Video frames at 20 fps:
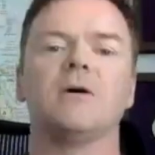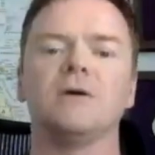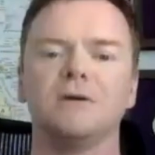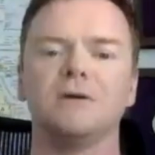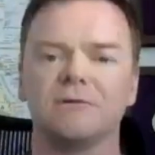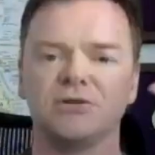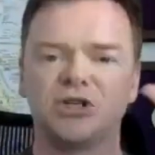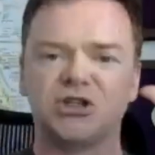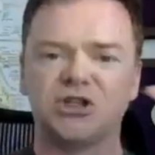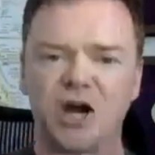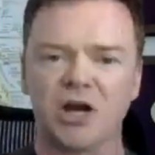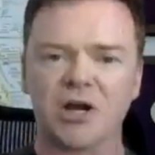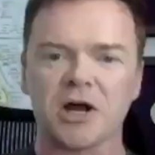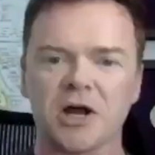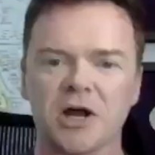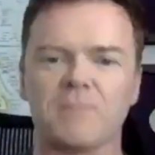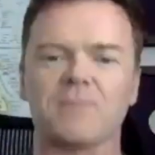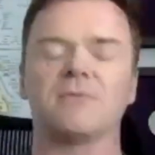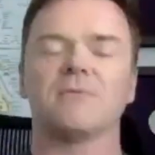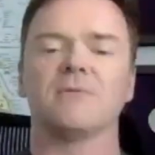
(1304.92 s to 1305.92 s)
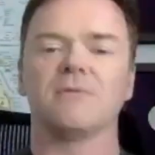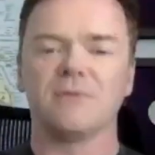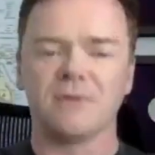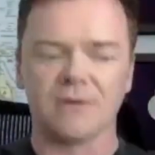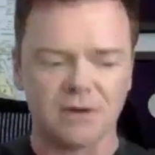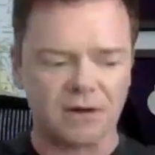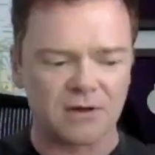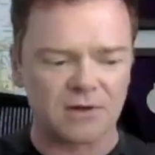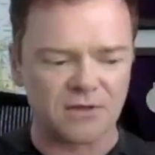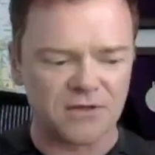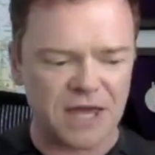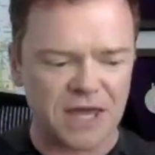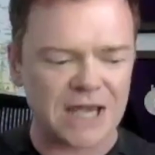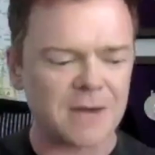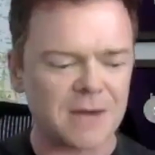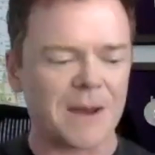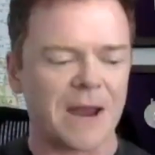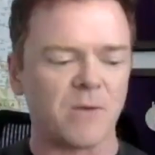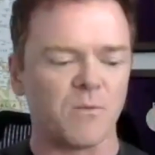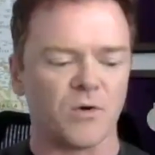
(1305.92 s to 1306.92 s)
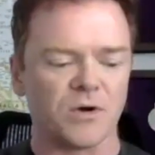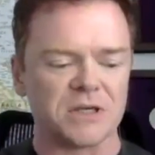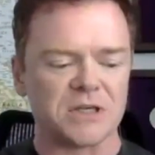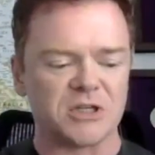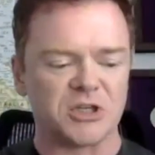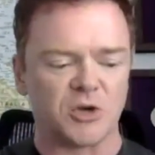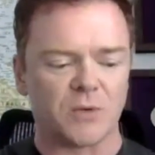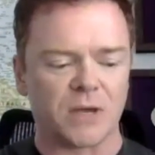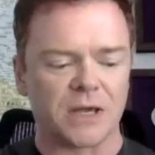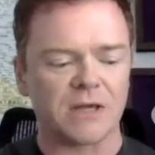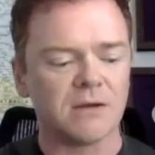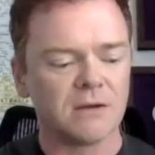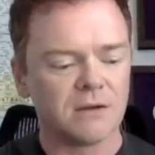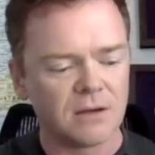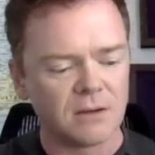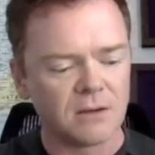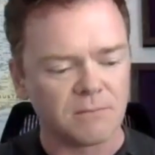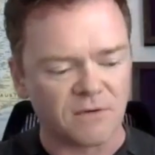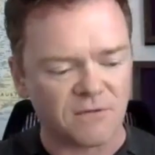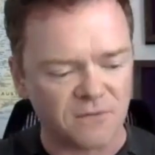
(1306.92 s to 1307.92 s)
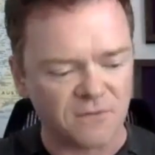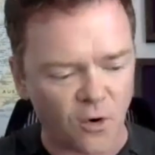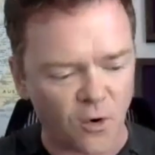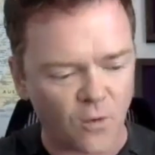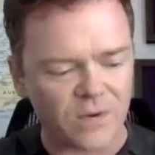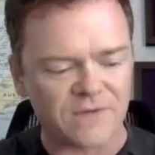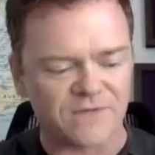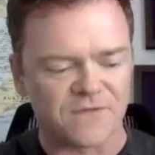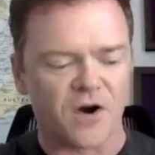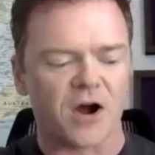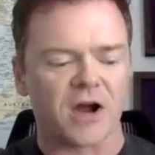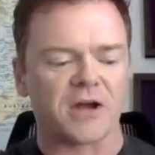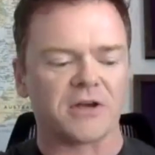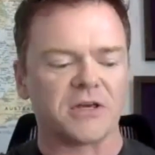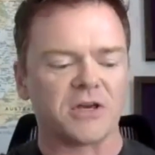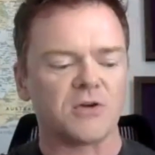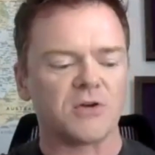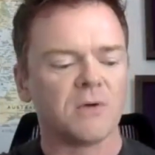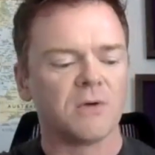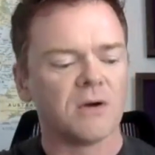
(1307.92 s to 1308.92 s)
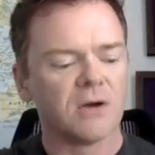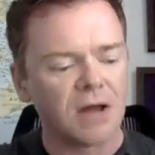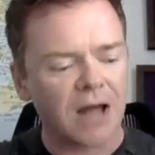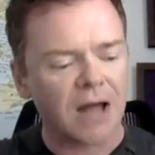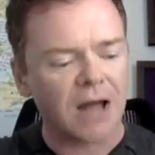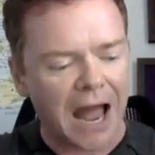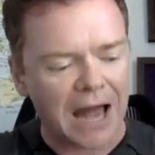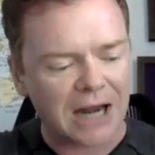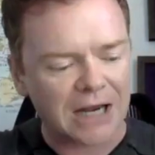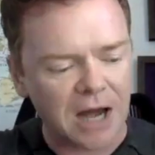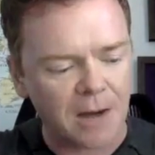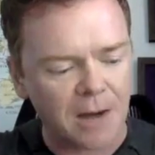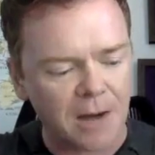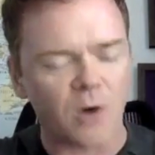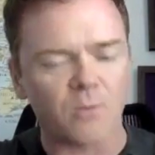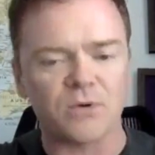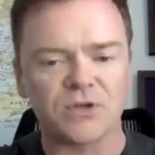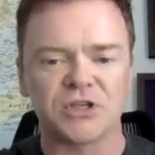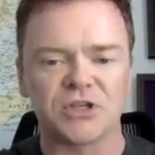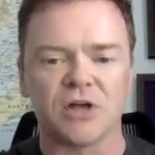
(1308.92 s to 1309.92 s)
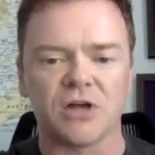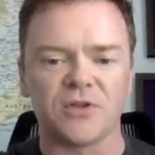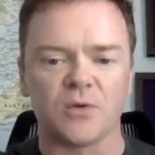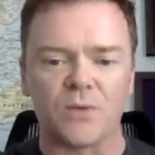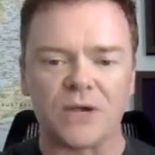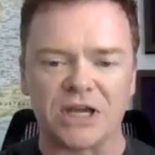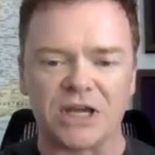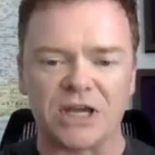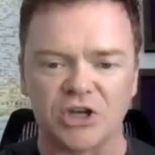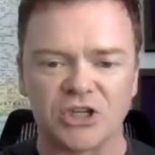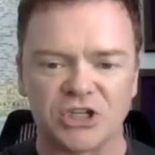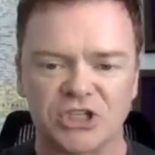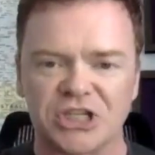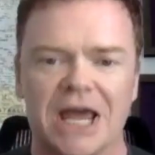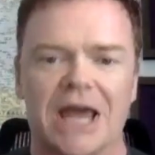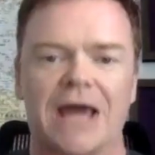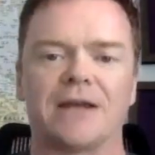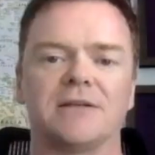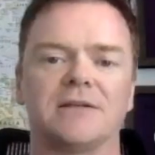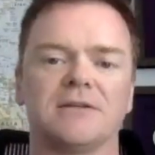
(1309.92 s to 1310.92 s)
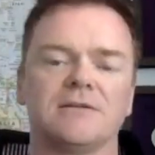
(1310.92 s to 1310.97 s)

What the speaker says: Shut up. Think about what you're doing before we fire you and come up with something we can understand.